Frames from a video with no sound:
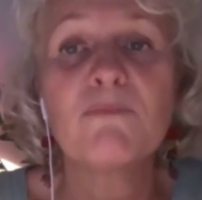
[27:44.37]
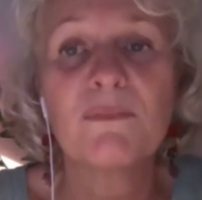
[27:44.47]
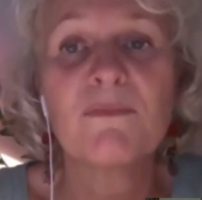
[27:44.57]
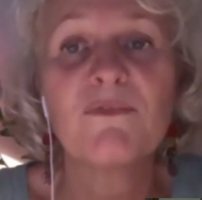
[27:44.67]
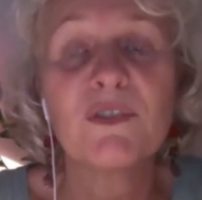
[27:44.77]

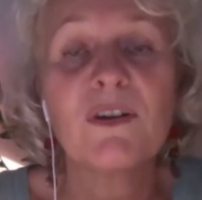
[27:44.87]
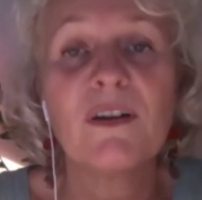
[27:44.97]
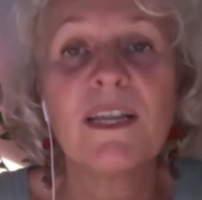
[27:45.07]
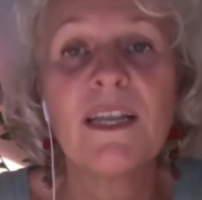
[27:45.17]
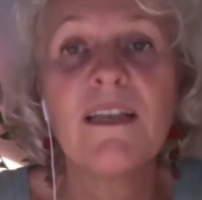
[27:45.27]

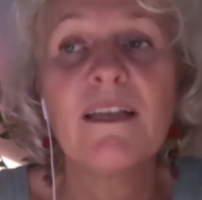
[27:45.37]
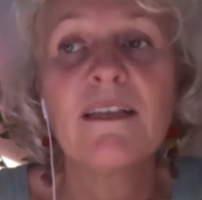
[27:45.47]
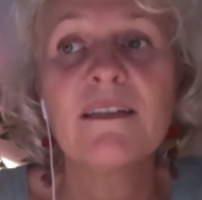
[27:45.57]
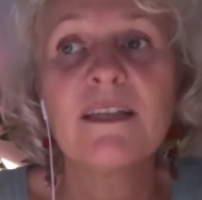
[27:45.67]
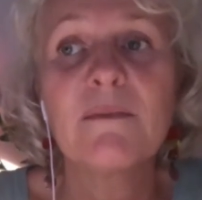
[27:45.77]
certainly
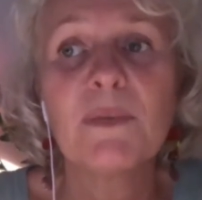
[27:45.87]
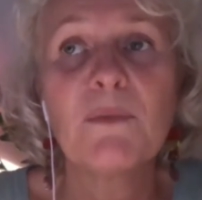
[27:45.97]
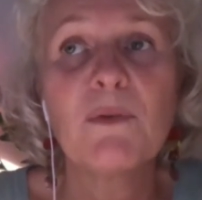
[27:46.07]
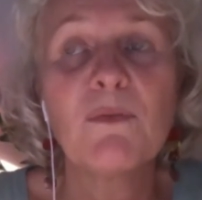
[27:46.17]
some people